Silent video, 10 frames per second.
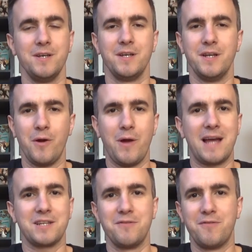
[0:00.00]
you know,
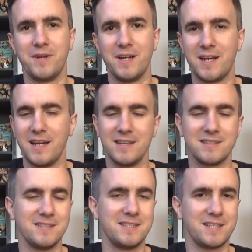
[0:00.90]
action figure
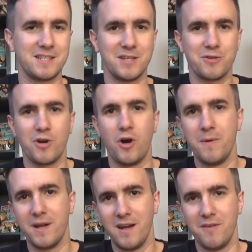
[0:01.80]
collectors, etc.,
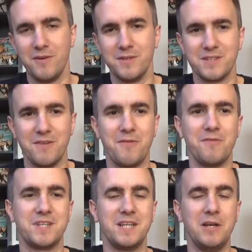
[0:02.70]
comic lovers, have
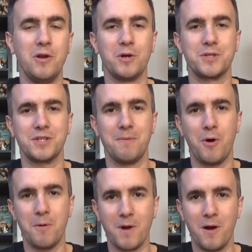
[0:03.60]
obviously lost a
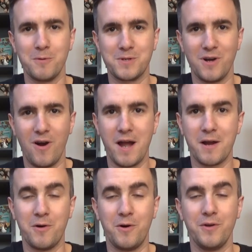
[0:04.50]
pop culture
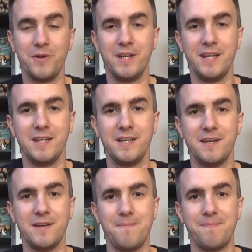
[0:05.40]
icon
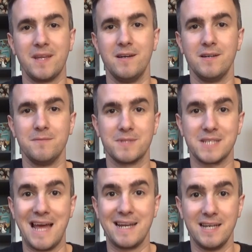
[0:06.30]
in
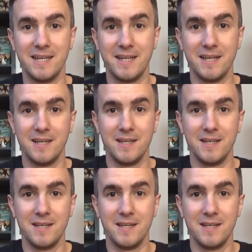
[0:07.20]
Stan Lee,